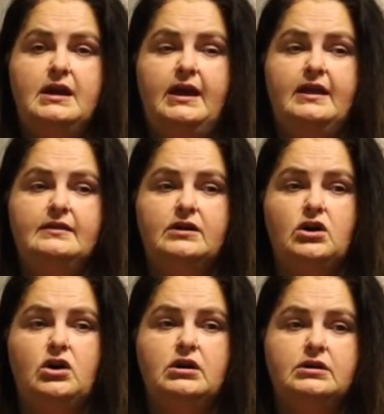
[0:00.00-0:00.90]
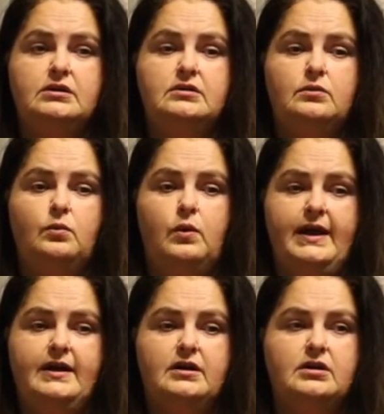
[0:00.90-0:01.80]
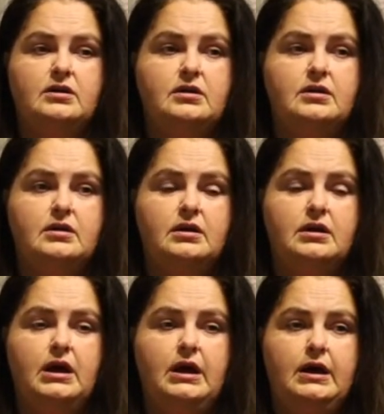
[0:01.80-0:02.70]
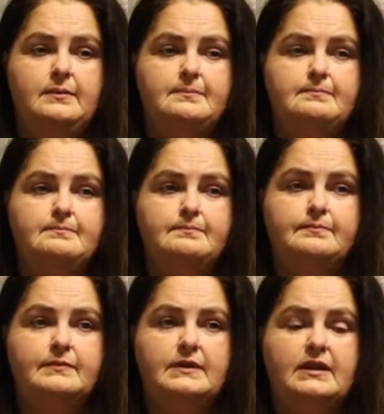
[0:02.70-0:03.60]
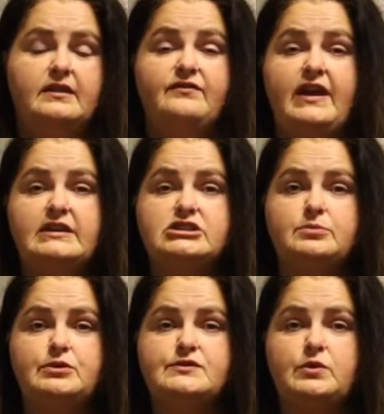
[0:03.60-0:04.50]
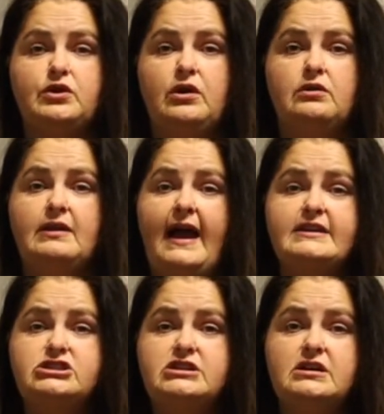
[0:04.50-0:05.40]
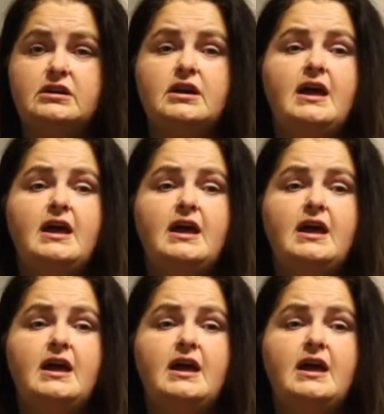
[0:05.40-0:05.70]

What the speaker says: in the garden where the vegetables were grown last year